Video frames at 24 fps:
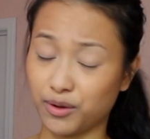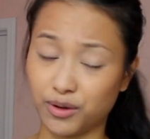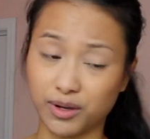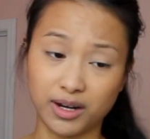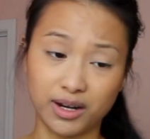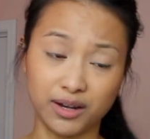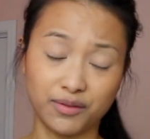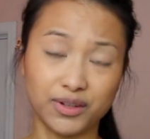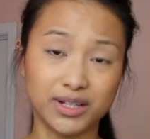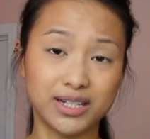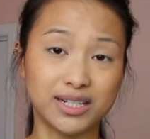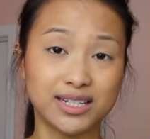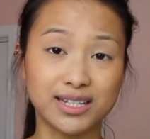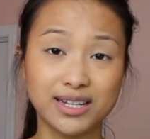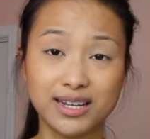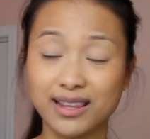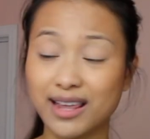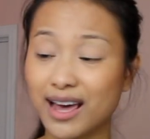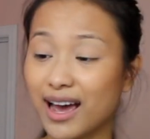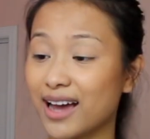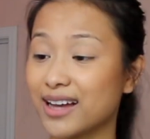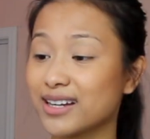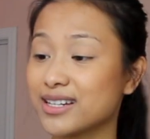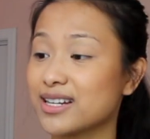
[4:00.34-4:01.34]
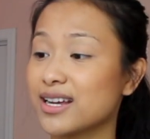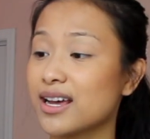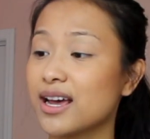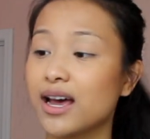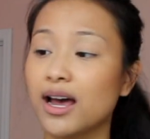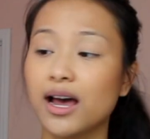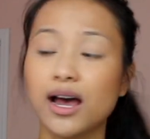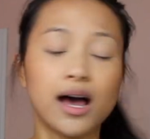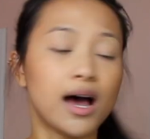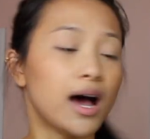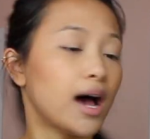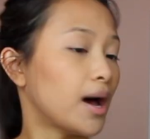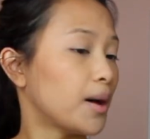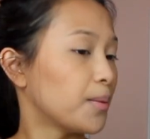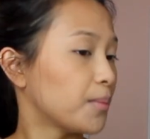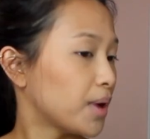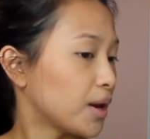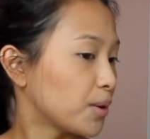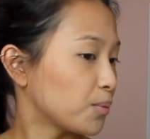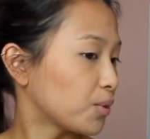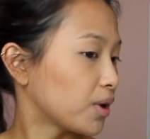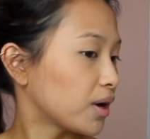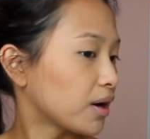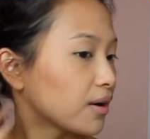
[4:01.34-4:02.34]
you can even see that, um,
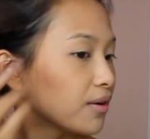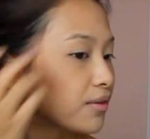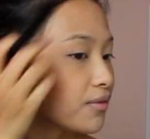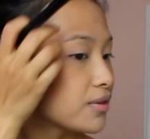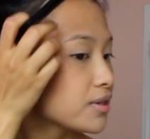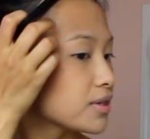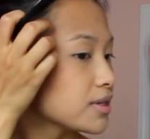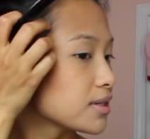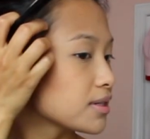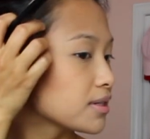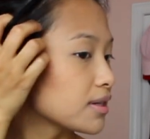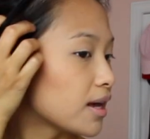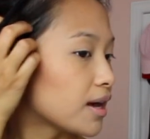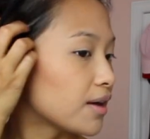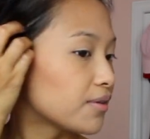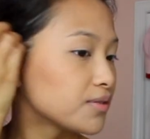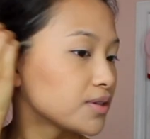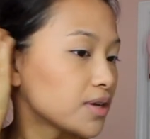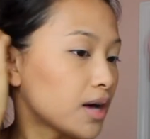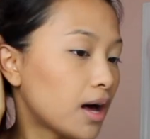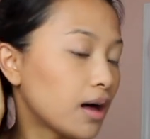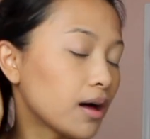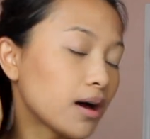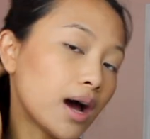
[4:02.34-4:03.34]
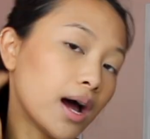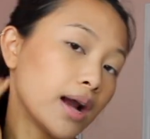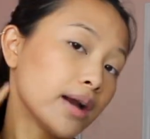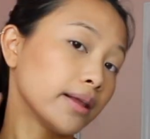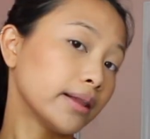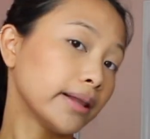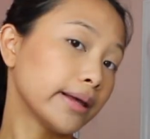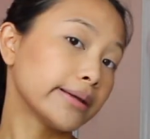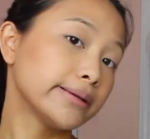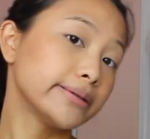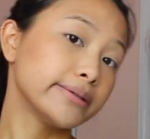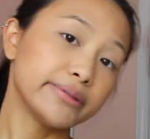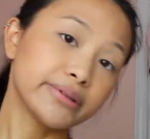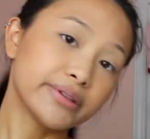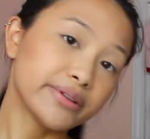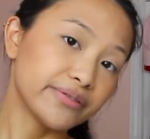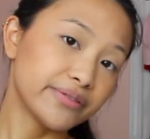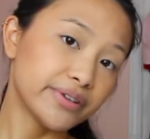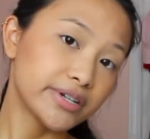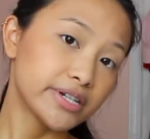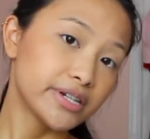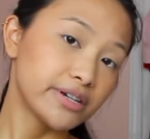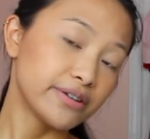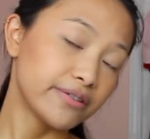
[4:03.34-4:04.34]
and whatever is left I'll kind of like do the
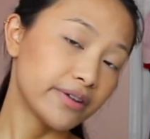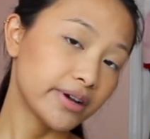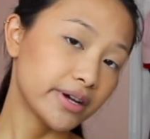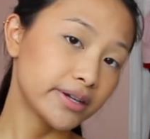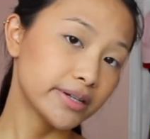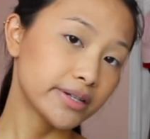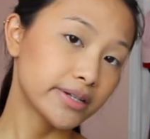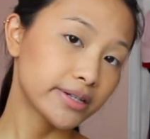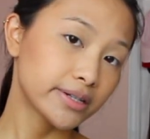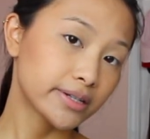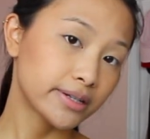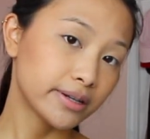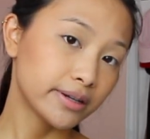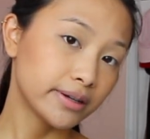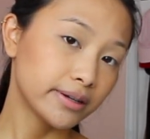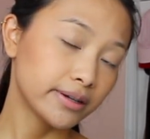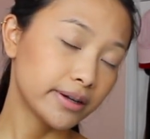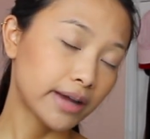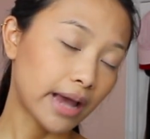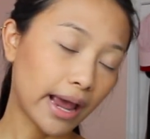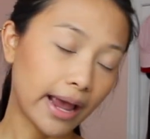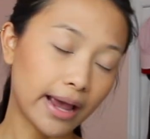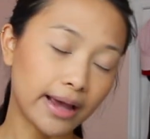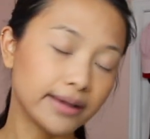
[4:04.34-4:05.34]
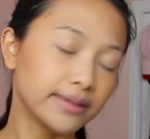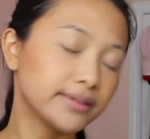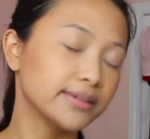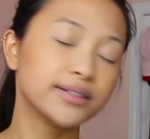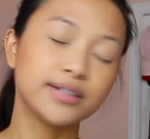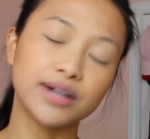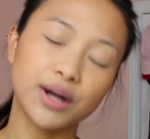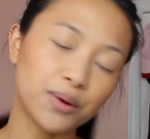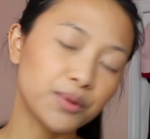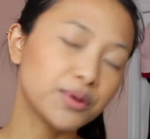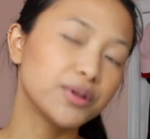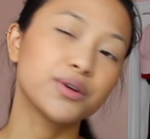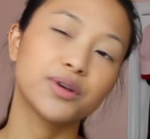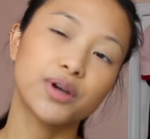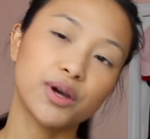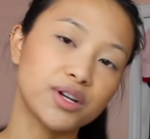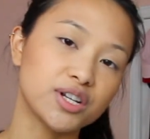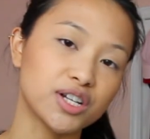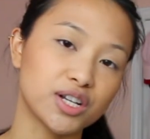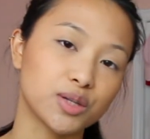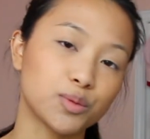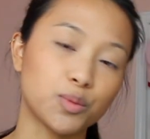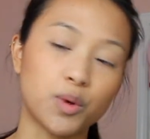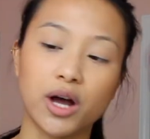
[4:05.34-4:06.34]
fishy face, you know, you could
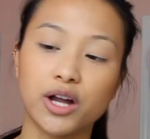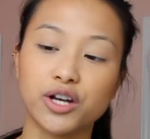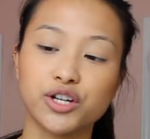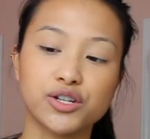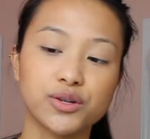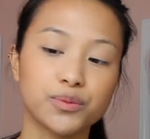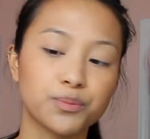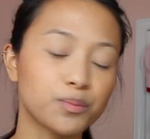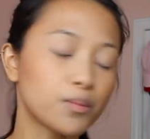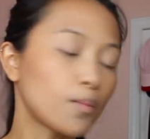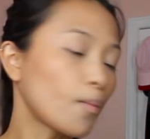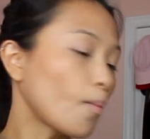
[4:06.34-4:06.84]
just watch.